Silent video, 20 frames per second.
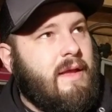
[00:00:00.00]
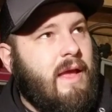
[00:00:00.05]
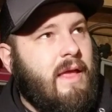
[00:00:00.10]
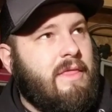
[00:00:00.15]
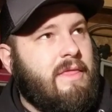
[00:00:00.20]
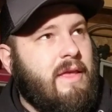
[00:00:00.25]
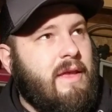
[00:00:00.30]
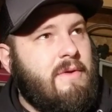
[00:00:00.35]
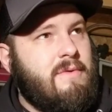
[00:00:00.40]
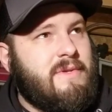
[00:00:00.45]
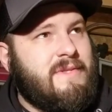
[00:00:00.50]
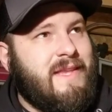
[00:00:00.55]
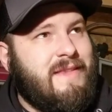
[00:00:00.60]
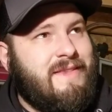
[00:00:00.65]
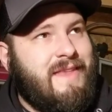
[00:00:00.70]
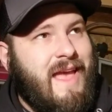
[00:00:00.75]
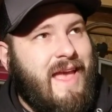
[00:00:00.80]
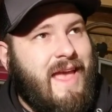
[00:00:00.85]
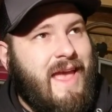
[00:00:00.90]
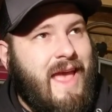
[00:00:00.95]
think it was a
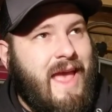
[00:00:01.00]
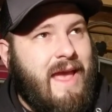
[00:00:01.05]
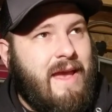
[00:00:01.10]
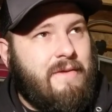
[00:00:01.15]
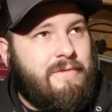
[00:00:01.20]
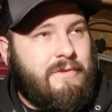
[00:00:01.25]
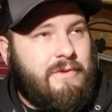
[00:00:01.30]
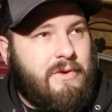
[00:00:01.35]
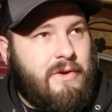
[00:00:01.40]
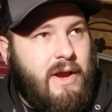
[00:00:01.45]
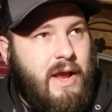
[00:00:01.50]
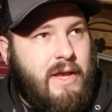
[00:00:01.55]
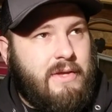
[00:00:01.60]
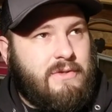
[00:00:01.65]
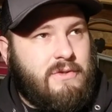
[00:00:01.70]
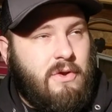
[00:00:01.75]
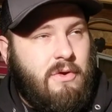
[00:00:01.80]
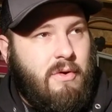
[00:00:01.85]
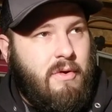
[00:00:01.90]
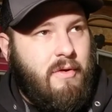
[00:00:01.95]
day after I
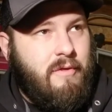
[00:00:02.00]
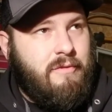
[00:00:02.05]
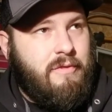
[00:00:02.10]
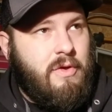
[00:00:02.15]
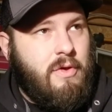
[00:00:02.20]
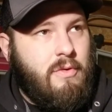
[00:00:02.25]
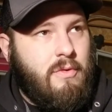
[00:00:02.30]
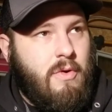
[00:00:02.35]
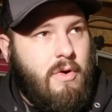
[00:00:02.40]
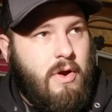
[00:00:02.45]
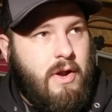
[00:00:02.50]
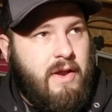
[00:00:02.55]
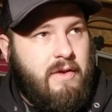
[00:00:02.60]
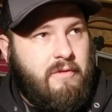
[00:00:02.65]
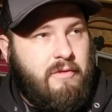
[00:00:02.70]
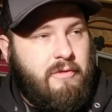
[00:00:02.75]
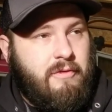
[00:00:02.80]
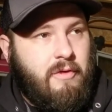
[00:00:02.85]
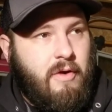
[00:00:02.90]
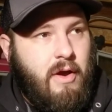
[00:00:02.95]
saw a review on
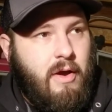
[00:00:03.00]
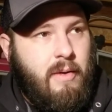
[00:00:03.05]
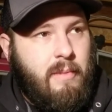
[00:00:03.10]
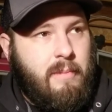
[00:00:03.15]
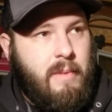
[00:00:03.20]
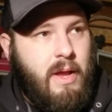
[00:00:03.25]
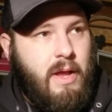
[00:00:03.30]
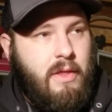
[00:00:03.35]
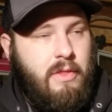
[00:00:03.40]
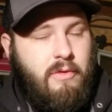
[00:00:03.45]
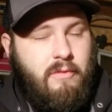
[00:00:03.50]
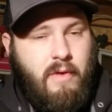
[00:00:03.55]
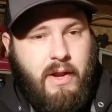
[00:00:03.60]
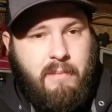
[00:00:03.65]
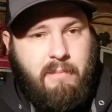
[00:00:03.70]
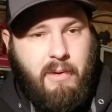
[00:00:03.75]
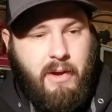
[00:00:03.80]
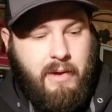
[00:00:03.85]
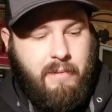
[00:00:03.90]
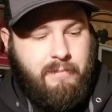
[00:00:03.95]
it from
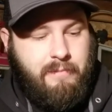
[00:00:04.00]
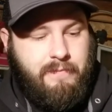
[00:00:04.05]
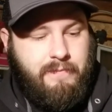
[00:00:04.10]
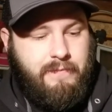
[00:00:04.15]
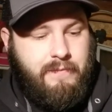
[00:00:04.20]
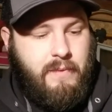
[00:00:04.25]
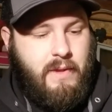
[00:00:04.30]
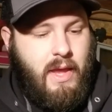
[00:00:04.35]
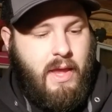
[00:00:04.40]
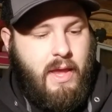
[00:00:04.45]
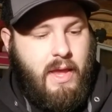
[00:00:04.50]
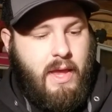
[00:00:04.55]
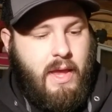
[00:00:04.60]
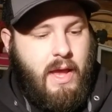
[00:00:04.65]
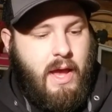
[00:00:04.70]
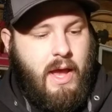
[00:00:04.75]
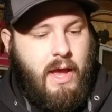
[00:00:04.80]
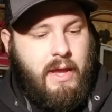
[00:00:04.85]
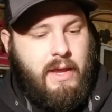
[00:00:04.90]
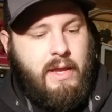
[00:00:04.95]
TheRunningPipe.
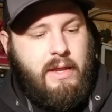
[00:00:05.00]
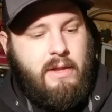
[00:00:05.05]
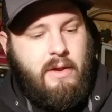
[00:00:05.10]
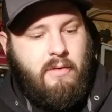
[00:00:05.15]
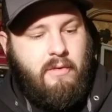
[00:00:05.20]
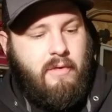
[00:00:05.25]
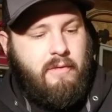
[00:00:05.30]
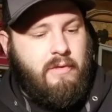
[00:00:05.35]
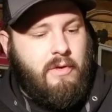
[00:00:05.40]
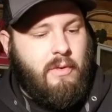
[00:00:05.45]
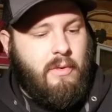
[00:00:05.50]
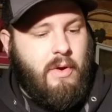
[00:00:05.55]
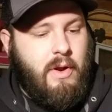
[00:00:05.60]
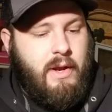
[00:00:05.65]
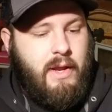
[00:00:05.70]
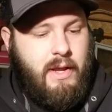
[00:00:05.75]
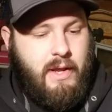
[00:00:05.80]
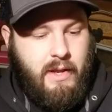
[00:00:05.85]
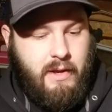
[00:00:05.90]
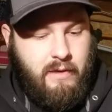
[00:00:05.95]
He did a review
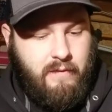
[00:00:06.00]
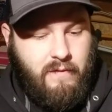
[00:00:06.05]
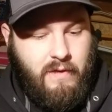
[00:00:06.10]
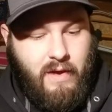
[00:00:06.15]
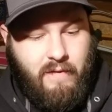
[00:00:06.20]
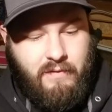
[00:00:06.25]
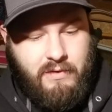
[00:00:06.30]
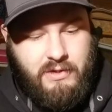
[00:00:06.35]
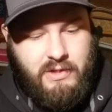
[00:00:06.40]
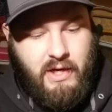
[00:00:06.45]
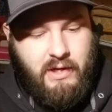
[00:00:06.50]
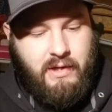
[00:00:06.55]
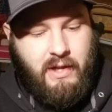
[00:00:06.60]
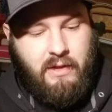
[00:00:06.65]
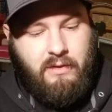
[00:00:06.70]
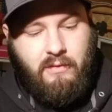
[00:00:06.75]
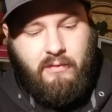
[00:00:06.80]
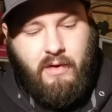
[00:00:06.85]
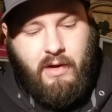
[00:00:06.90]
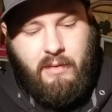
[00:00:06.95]
on it, and if you haven't checked
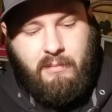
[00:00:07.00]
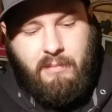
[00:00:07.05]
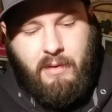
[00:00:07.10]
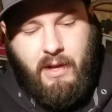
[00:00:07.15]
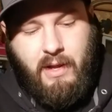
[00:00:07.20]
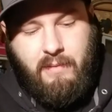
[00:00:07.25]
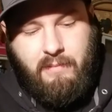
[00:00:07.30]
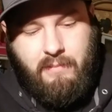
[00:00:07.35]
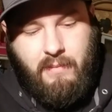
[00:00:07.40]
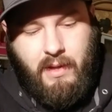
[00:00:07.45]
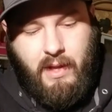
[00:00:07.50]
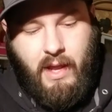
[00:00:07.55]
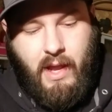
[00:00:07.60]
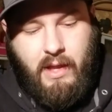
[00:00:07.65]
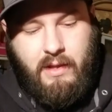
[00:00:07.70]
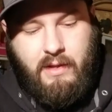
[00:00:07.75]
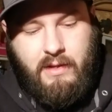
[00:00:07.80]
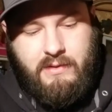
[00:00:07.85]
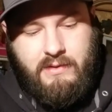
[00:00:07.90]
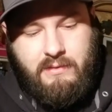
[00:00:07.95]
out TheRunningPipe,
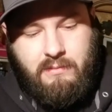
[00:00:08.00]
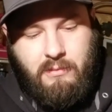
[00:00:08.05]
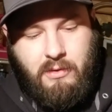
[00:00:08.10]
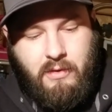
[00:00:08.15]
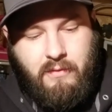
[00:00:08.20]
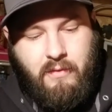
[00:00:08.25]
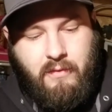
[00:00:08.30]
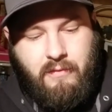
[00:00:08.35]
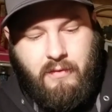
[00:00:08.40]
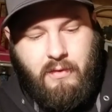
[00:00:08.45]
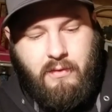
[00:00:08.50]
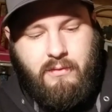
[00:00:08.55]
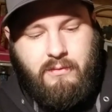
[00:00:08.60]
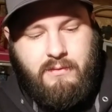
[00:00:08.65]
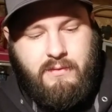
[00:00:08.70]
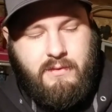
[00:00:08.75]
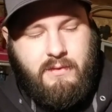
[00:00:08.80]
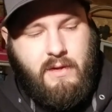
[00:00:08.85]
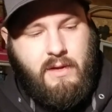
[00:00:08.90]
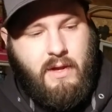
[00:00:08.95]
he does some good
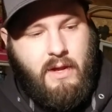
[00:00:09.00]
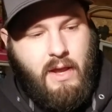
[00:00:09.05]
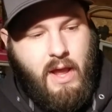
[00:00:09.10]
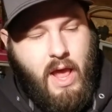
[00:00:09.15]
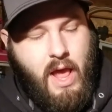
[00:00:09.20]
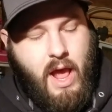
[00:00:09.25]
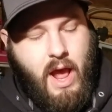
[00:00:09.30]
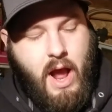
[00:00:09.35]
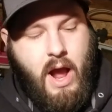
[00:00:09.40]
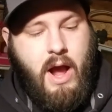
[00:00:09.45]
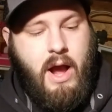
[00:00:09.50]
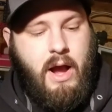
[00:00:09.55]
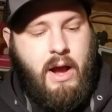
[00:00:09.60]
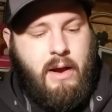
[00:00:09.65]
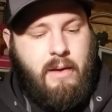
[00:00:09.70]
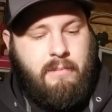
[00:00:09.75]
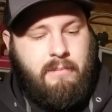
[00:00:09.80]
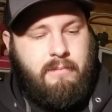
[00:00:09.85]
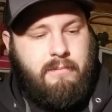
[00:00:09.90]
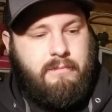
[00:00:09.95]
reviews.
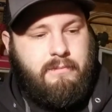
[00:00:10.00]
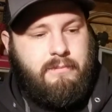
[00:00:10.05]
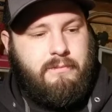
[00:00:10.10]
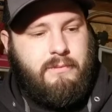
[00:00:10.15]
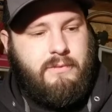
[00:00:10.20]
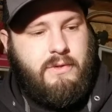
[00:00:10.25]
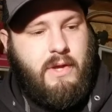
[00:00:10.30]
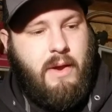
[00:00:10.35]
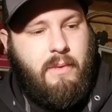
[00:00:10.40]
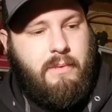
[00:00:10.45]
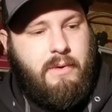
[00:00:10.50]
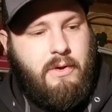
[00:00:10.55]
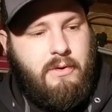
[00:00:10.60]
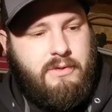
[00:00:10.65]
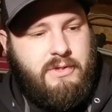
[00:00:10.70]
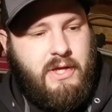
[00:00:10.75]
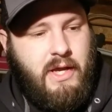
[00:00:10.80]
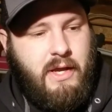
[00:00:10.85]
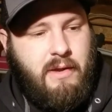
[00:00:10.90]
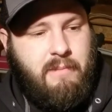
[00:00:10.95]
So I would go
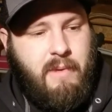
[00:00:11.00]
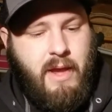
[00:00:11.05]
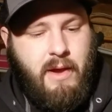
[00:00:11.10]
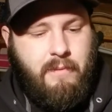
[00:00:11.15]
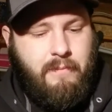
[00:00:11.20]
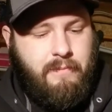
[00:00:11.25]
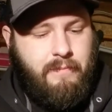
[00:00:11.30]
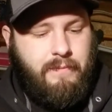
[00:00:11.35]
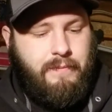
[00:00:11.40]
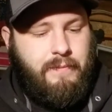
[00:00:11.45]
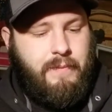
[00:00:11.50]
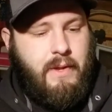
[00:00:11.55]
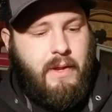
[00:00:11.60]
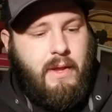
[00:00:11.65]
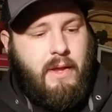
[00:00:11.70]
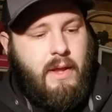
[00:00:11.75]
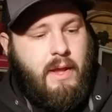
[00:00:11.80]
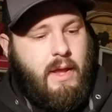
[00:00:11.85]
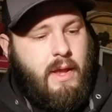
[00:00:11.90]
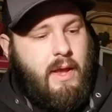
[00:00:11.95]
check him out.
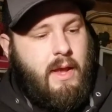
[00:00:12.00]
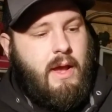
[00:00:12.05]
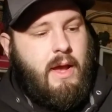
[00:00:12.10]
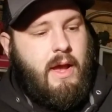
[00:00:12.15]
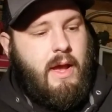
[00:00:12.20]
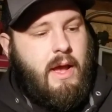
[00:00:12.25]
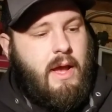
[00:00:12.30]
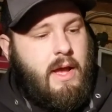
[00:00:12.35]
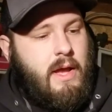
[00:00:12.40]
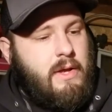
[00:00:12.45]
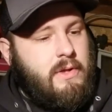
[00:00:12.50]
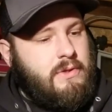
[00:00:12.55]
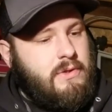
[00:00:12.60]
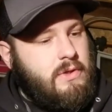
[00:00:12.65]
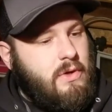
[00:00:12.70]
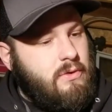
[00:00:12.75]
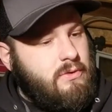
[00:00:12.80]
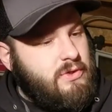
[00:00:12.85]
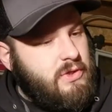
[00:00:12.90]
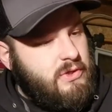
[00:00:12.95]

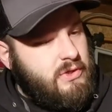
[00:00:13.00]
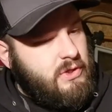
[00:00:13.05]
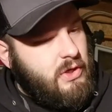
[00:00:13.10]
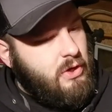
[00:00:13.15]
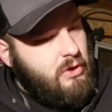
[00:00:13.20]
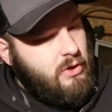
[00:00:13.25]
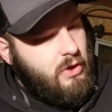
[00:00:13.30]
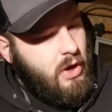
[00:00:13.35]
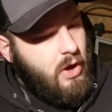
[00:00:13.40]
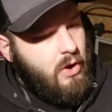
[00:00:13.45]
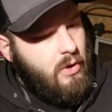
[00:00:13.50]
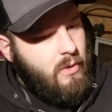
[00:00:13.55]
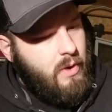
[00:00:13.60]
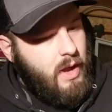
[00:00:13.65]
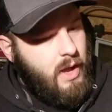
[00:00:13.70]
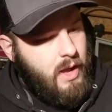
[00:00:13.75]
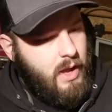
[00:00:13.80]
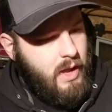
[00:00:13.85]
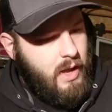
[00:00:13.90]
So just so you know,